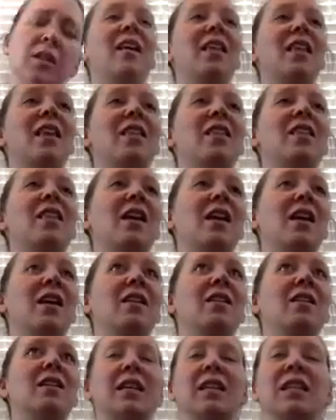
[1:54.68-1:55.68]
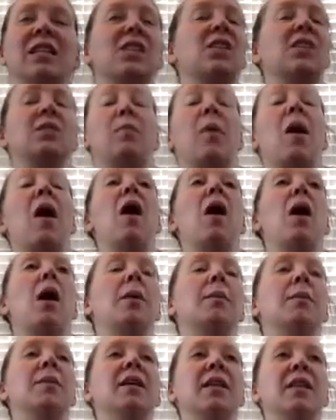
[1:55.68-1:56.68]
and then like it just
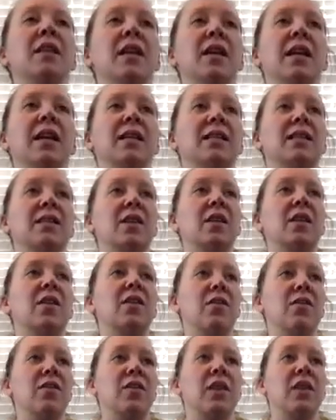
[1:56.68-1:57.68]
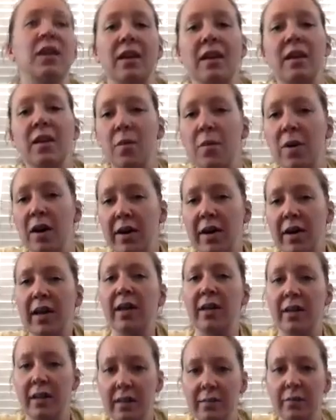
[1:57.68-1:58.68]
popped, and then I started thinking about
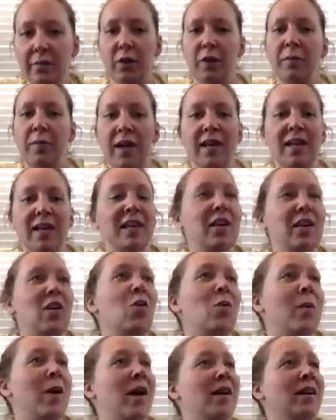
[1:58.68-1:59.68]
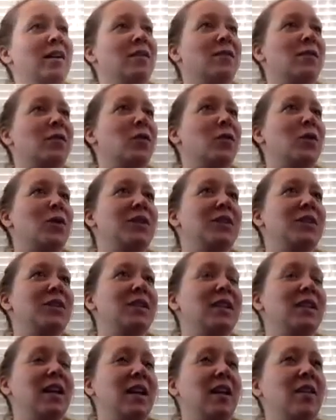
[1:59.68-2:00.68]
it with my ego mind, of course,
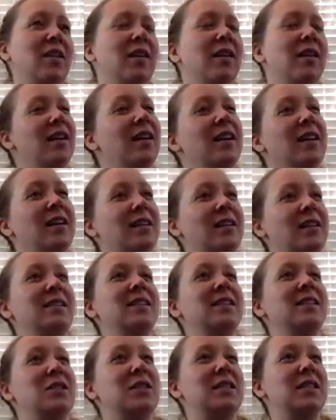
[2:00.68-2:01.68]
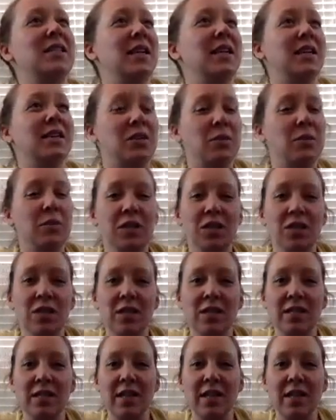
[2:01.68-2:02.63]
and I thought that's interesting because we just